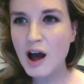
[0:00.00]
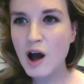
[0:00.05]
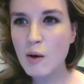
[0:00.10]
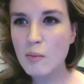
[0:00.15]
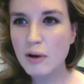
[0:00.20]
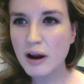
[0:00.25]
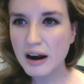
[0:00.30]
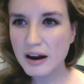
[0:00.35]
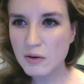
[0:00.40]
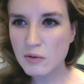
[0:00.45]

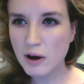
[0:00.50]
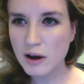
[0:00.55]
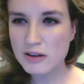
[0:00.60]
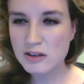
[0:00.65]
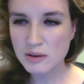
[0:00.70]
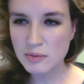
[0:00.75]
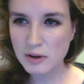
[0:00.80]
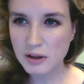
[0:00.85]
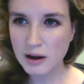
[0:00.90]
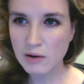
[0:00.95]
But anyway,
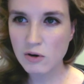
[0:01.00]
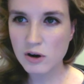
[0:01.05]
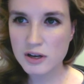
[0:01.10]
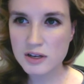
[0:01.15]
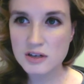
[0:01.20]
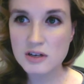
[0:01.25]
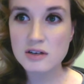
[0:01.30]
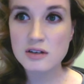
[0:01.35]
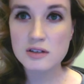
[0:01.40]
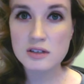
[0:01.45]
something I wanted
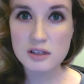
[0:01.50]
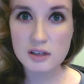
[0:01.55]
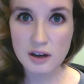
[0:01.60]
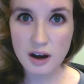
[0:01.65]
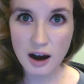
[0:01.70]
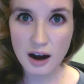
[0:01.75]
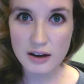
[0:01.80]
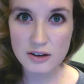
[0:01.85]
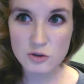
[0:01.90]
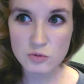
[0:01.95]
to
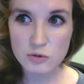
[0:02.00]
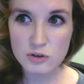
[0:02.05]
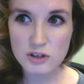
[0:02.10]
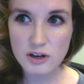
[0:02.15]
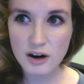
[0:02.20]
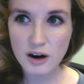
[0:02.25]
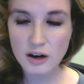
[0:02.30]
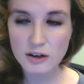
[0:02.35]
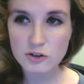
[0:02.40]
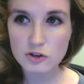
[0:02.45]
discuss was
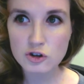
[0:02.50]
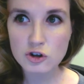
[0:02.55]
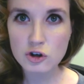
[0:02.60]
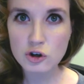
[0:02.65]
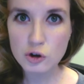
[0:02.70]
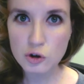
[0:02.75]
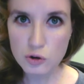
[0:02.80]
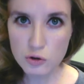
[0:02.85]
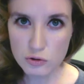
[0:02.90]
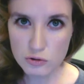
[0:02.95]
that on
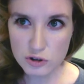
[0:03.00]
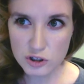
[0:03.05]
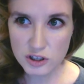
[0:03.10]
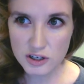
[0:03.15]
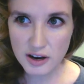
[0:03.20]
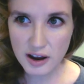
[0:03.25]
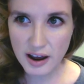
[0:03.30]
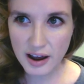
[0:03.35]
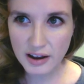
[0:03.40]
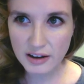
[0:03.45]

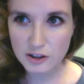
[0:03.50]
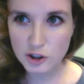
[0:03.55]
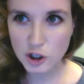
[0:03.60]
Tuesday,